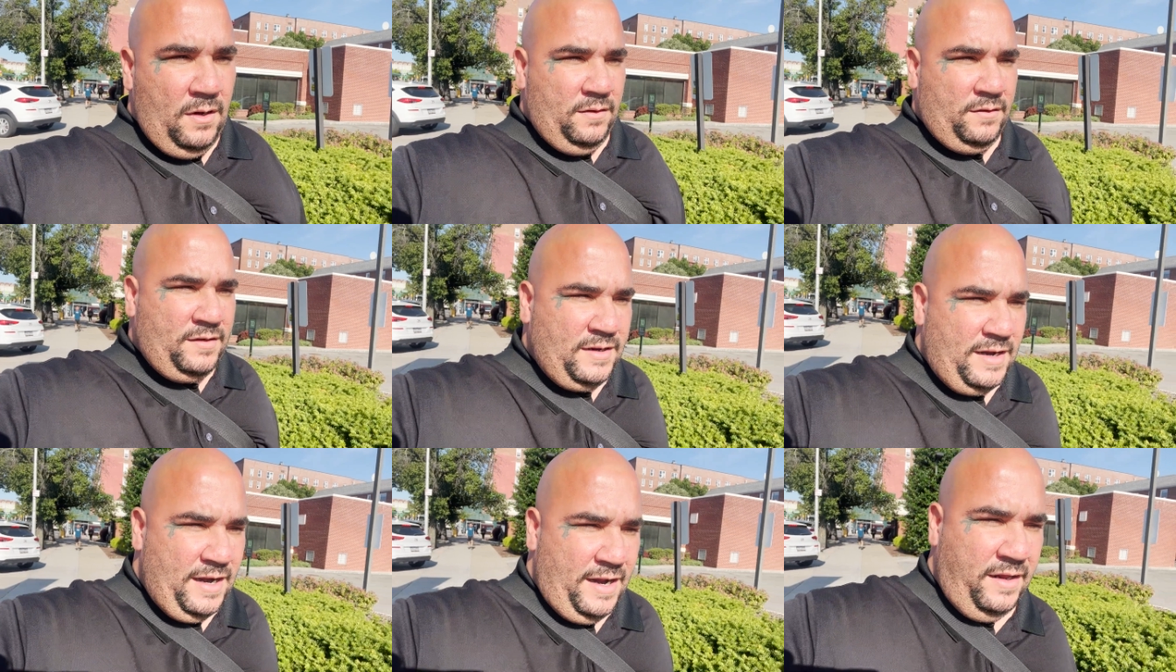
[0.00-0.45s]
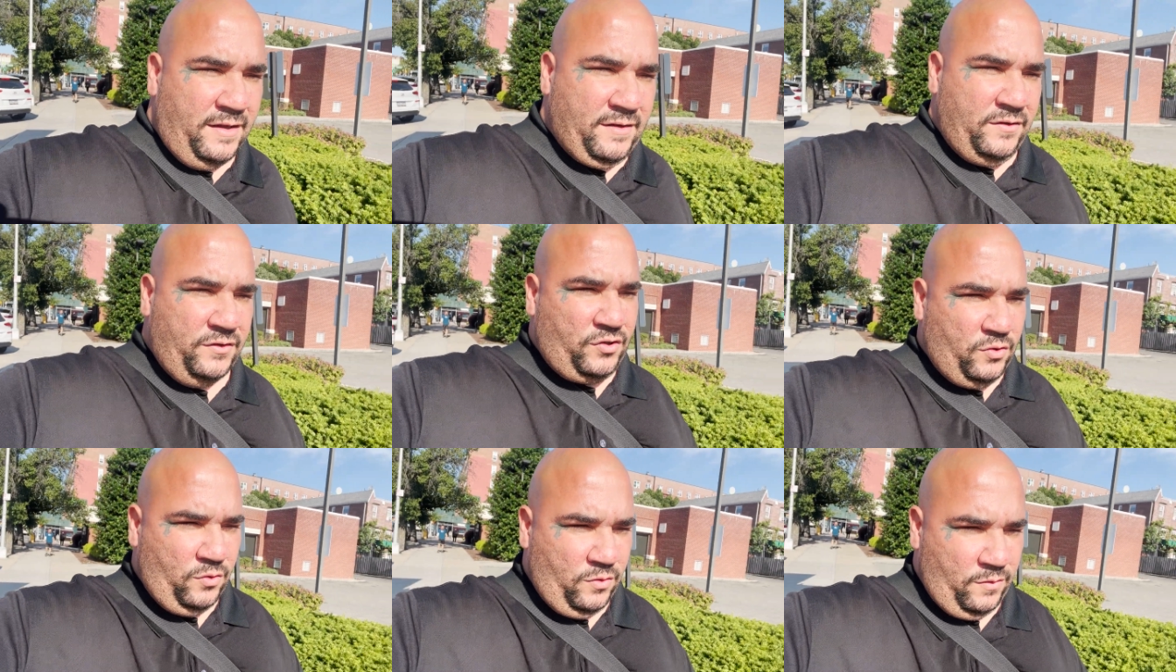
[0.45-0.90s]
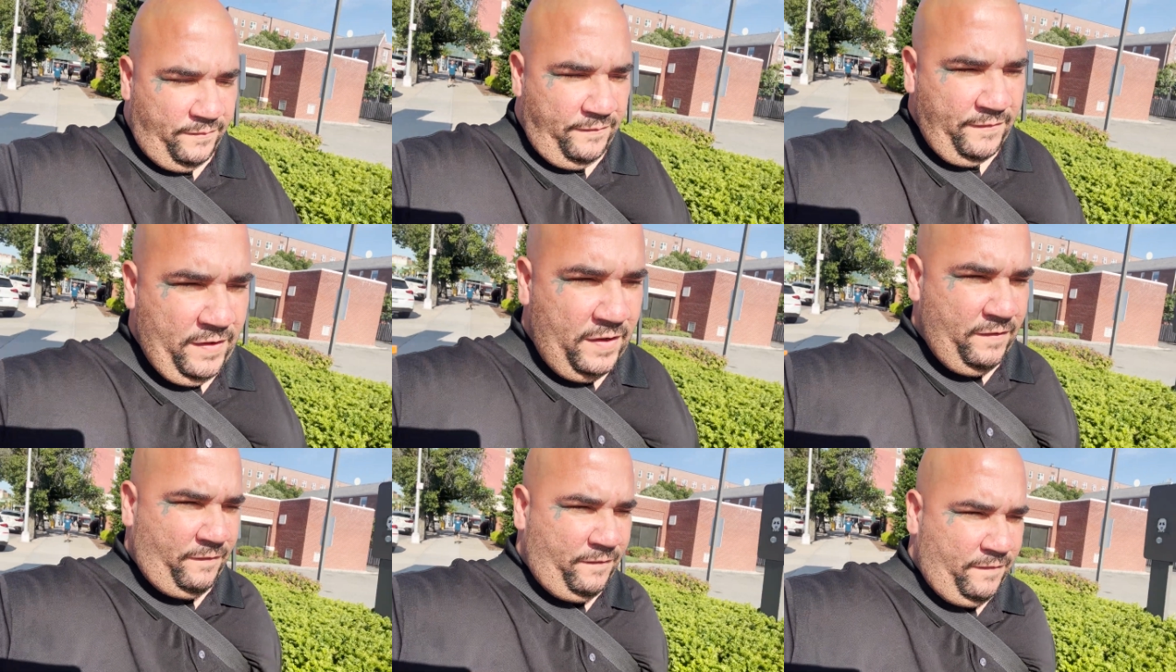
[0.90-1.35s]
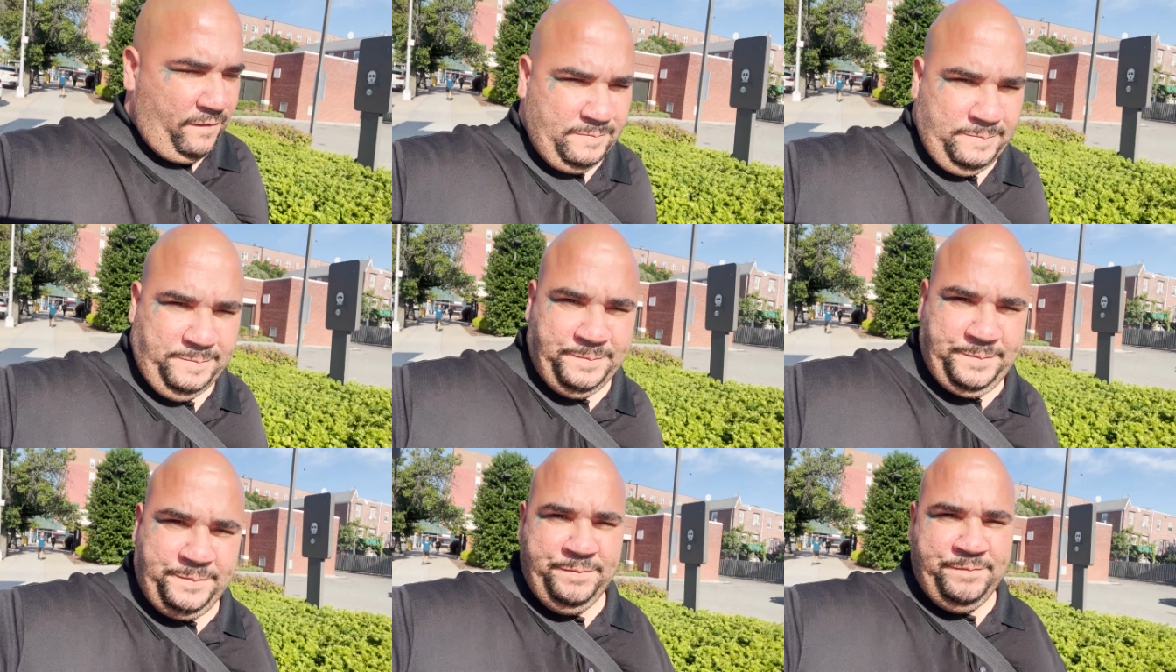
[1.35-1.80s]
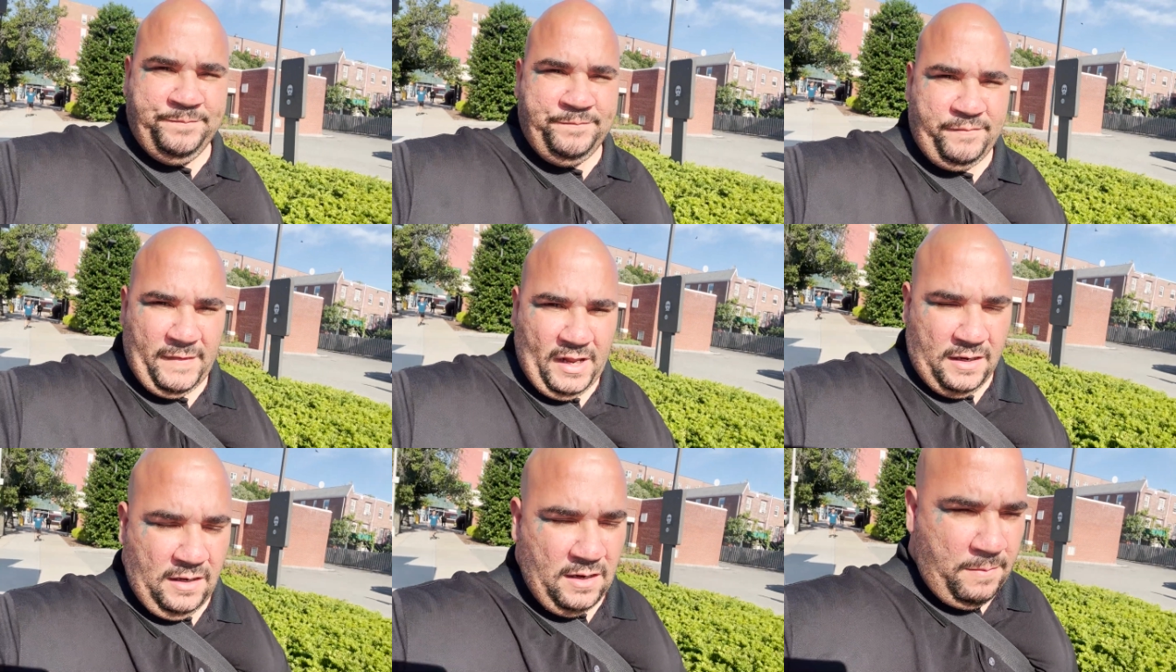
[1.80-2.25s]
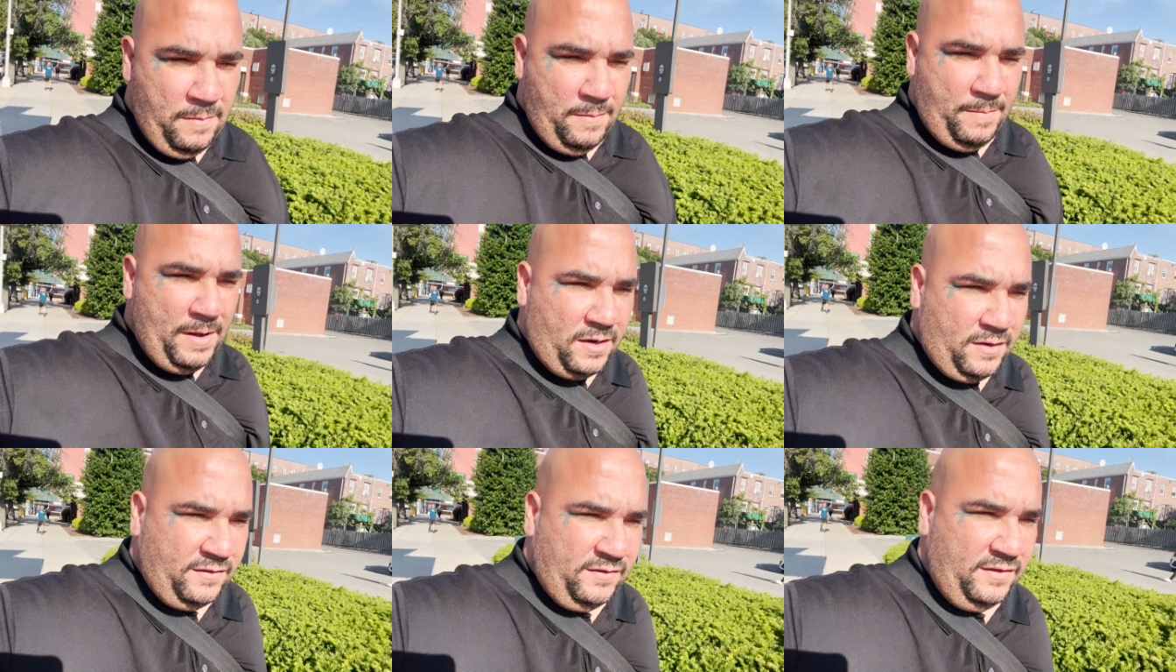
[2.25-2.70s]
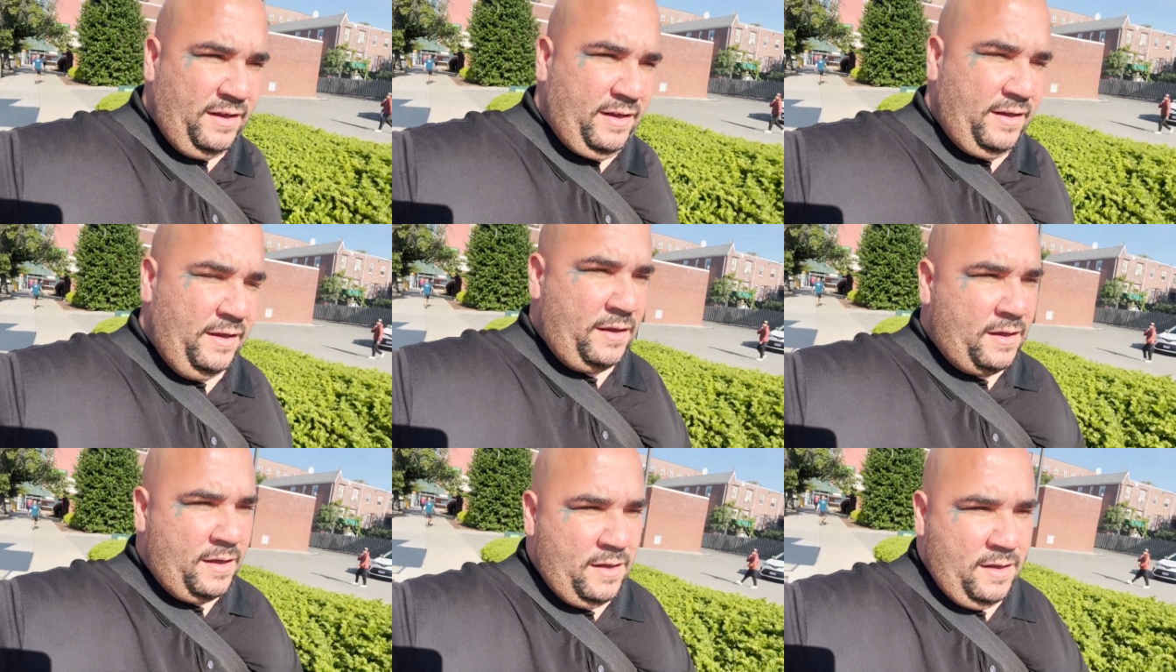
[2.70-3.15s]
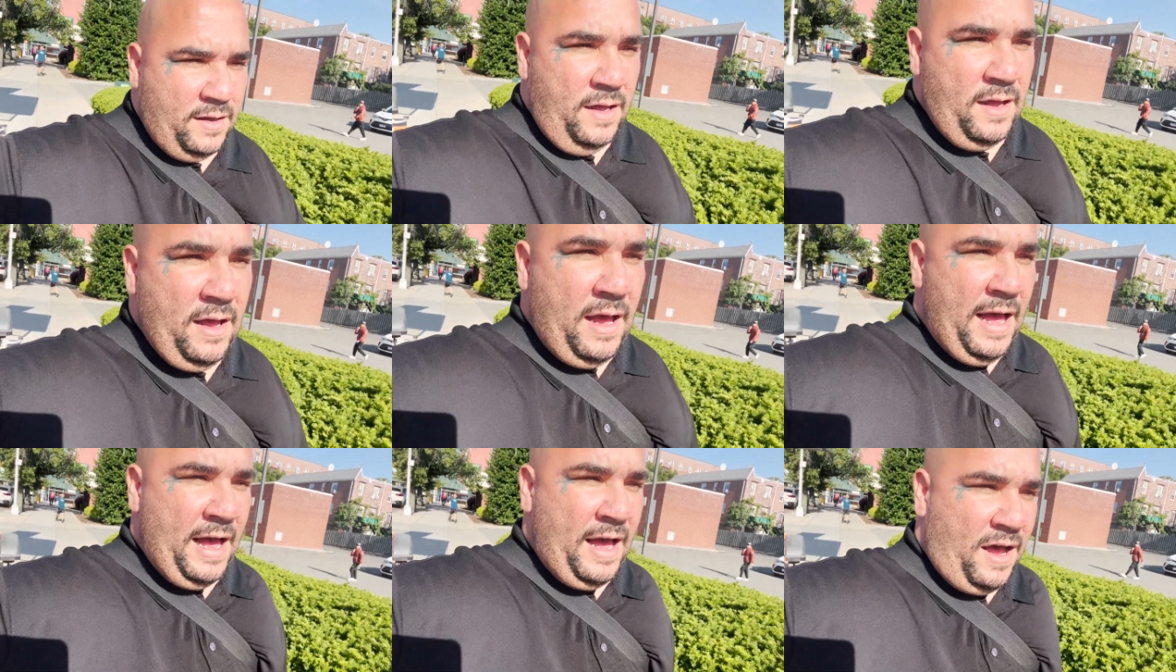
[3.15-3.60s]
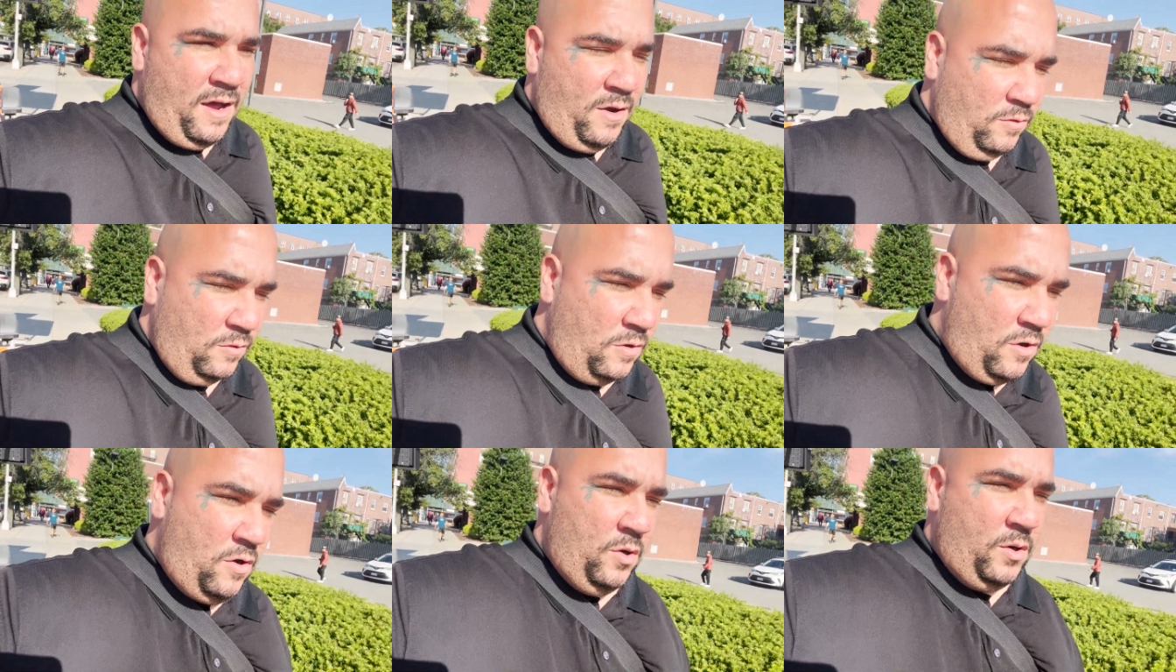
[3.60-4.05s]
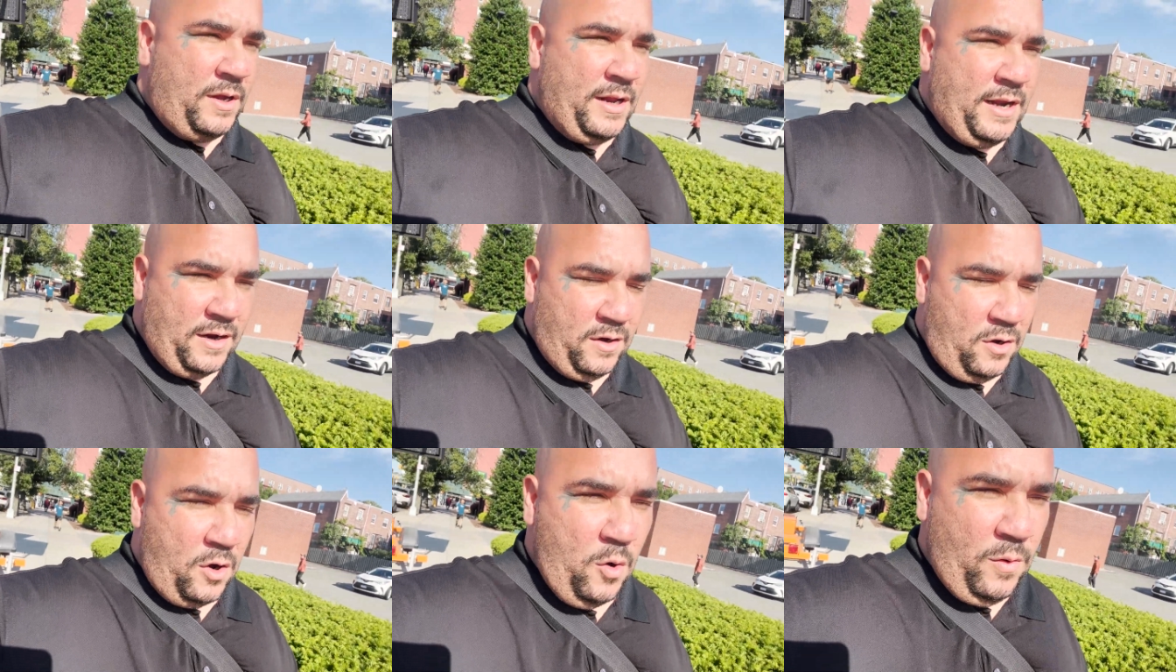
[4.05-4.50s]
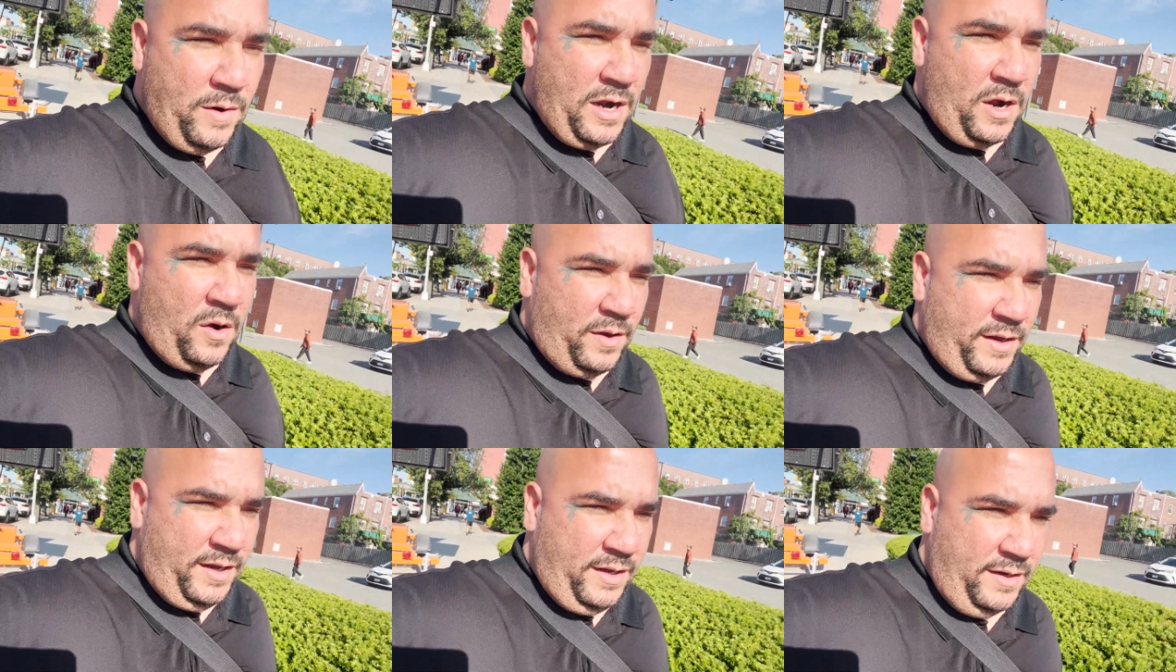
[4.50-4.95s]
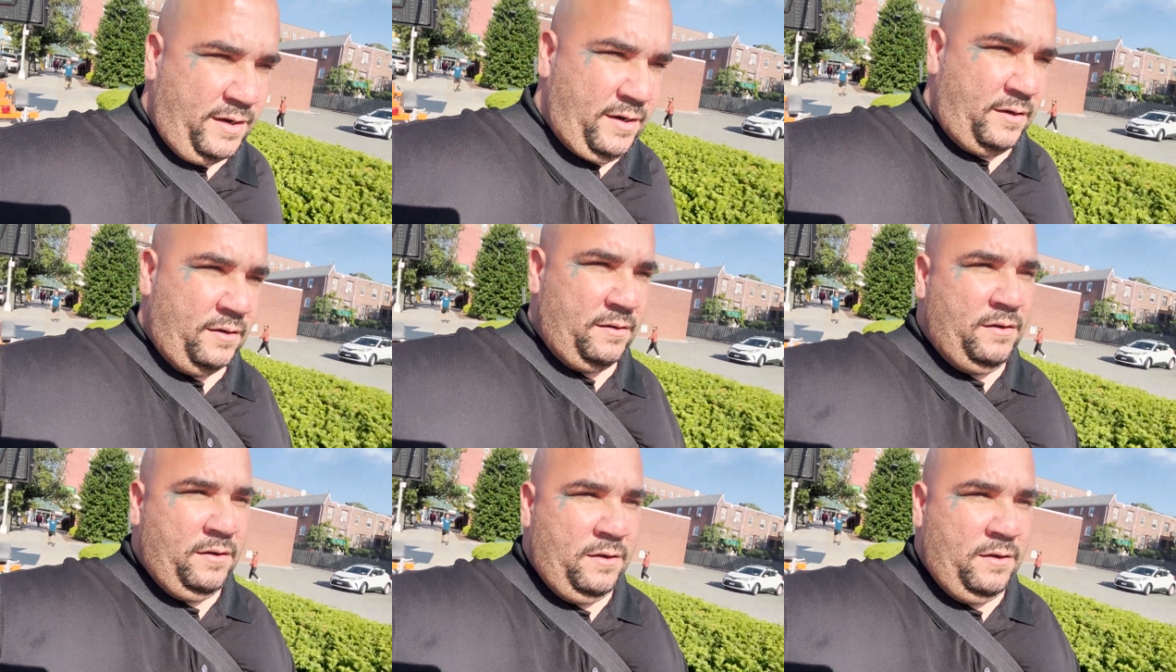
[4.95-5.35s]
Today is June 5th, and I'm about to see how long can I go without eating?